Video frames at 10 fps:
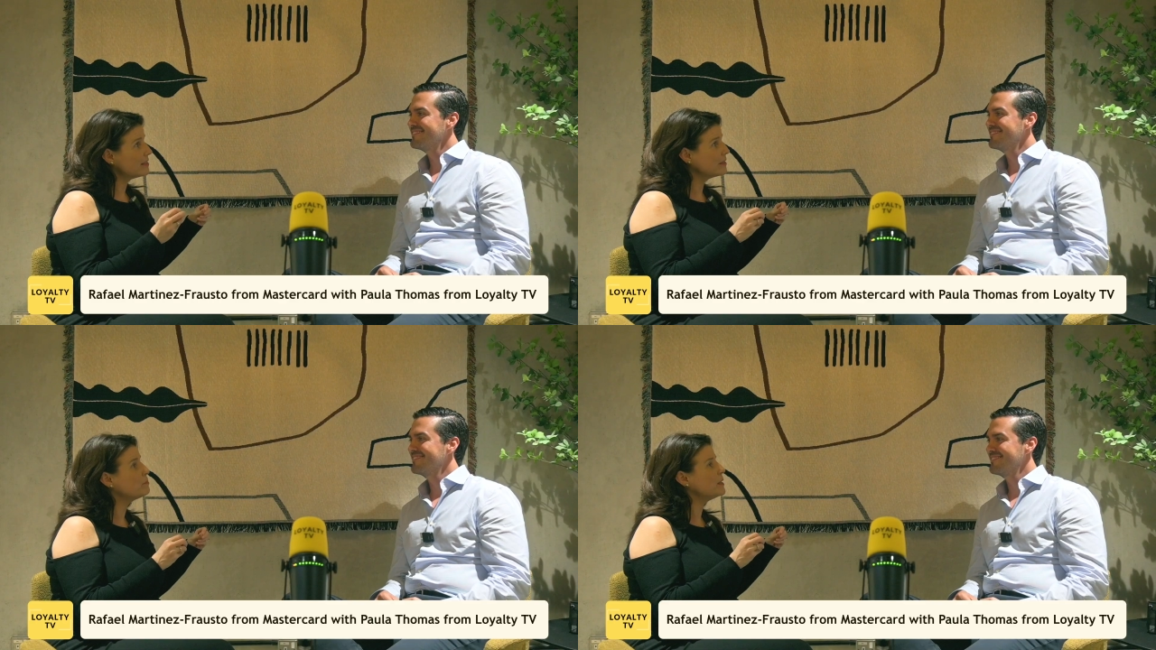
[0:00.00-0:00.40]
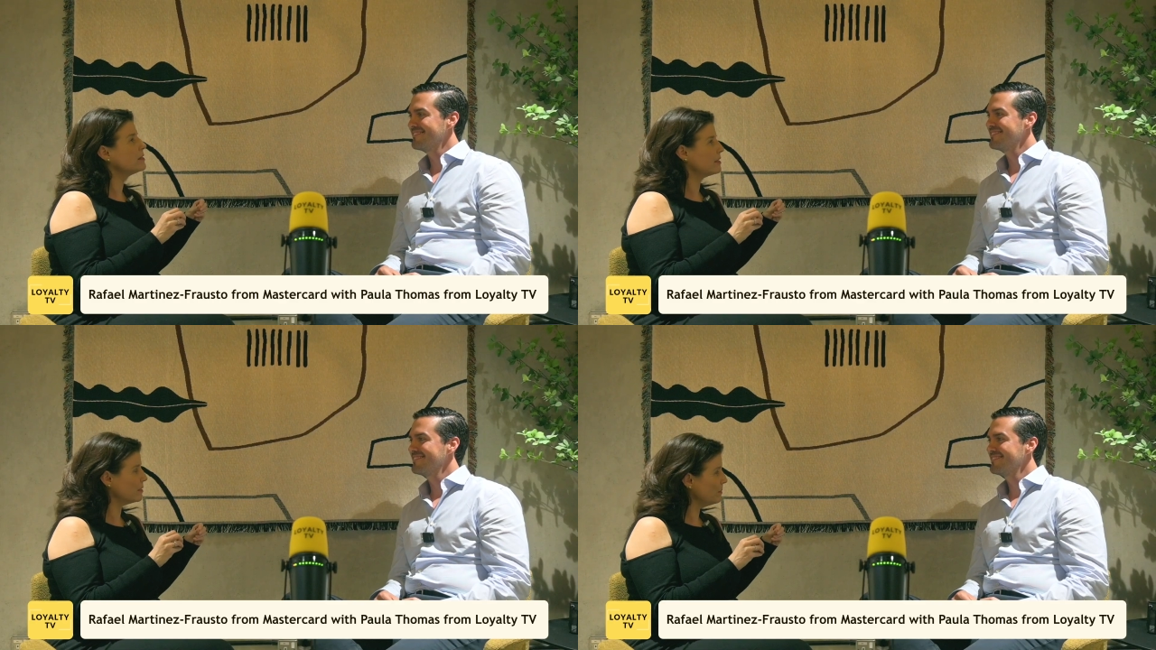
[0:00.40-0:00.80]
Speaker 1: that's the
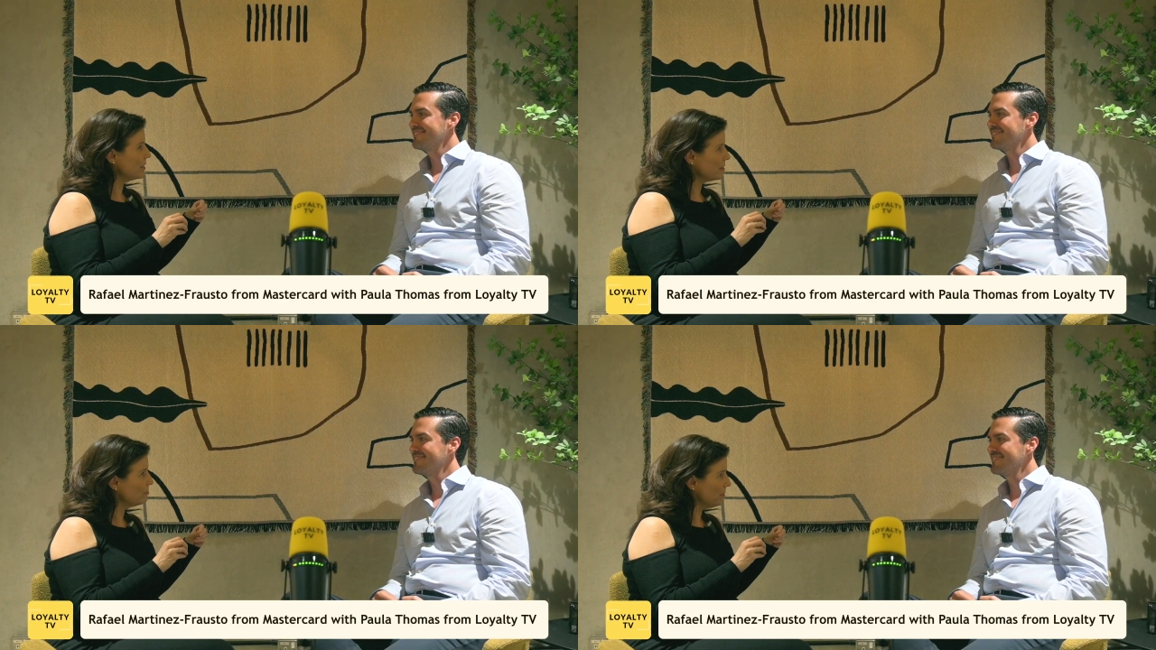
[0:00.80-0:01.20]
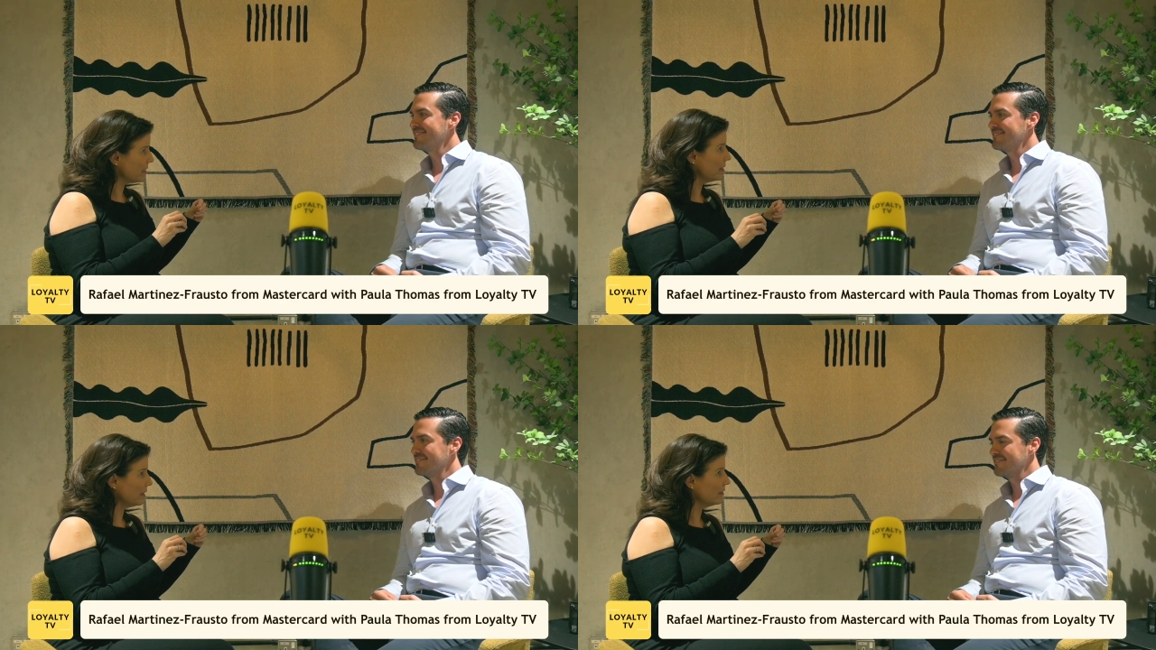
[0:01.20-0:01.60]
piece that's min-
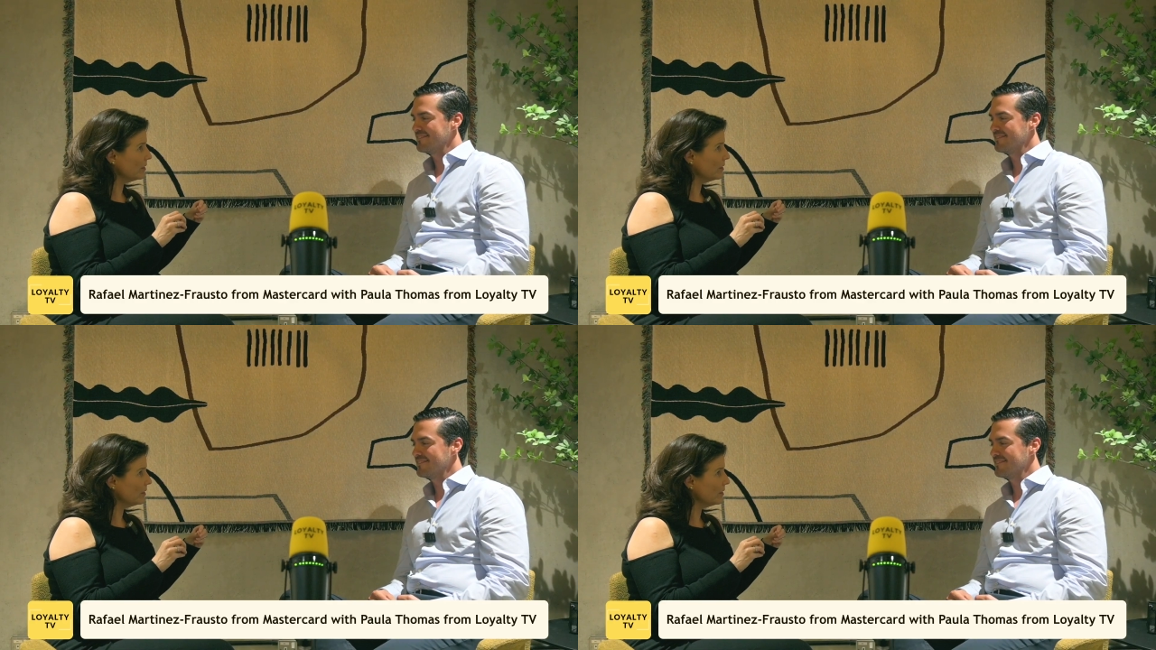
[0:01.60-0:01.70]
missing.